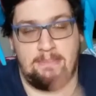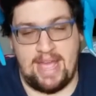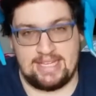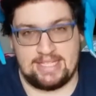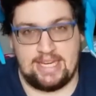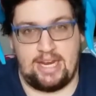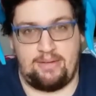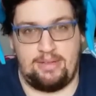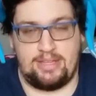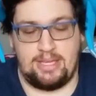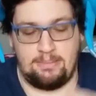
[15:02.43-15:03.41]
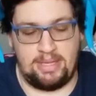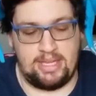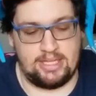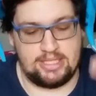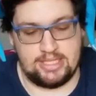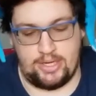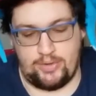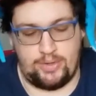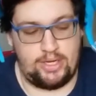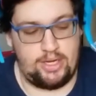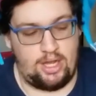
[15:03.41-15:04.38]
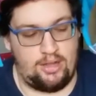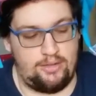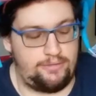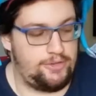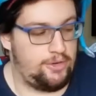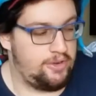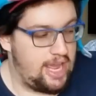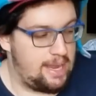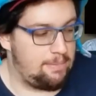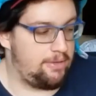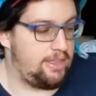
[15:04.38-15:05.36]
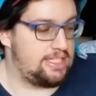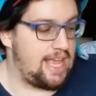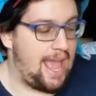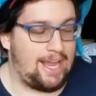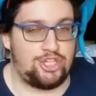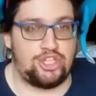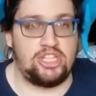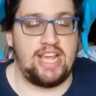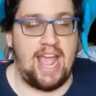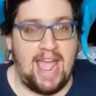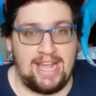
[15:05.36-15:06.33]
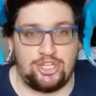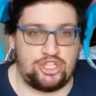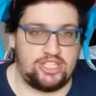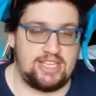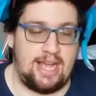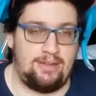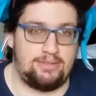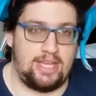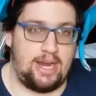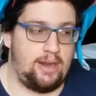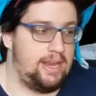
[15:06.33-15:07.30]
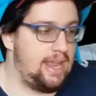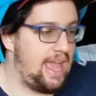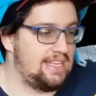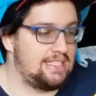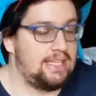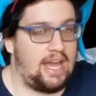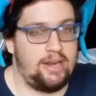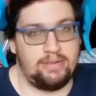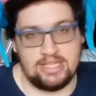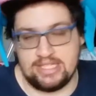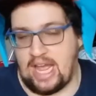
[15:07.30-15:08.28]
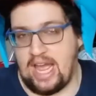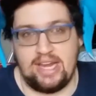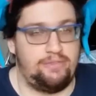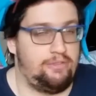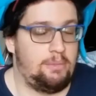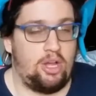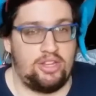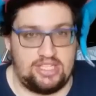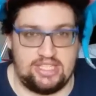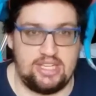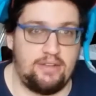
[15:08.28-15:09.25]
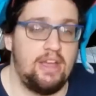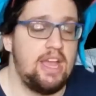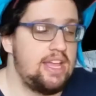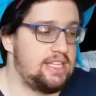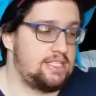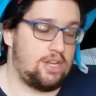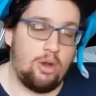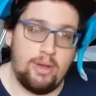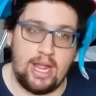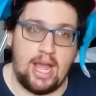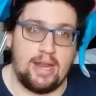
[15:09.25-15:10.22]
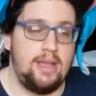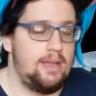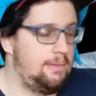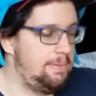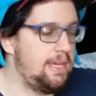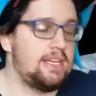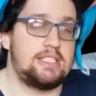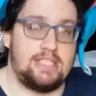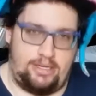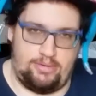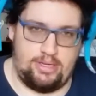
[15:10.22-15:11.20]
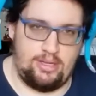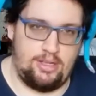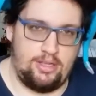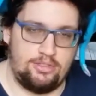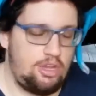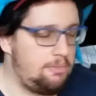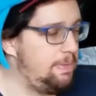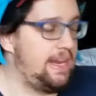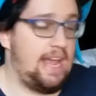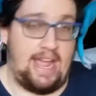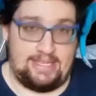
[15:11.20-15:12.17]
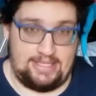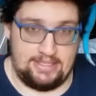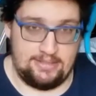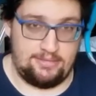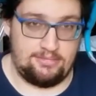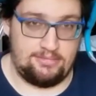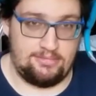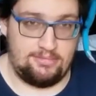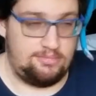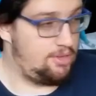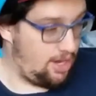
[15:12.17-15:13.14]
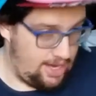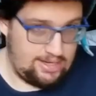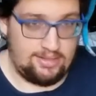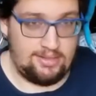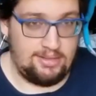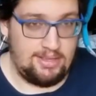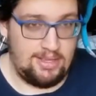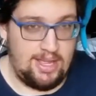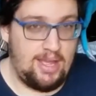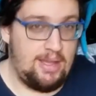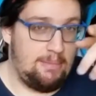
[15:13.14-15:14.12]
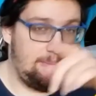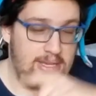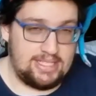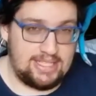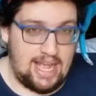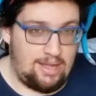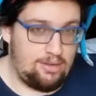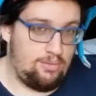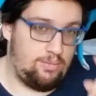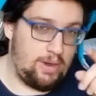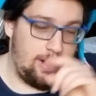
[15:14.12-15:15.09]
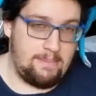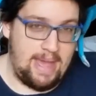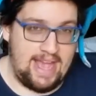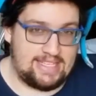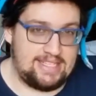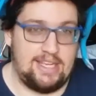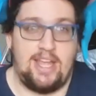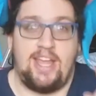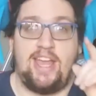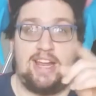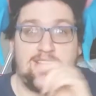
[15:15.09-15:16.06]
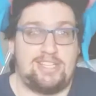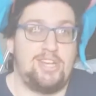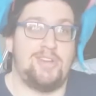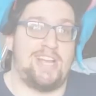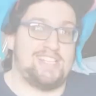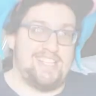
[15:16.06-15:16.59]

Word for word: mask and everything. Be considerate of your neighbor that's actually anxious out there and has a lot of anxiety from all this stuff that's going on. Be considerate. Don't be an ass. All right? Peace out. Wear a mask. And I'll see you guys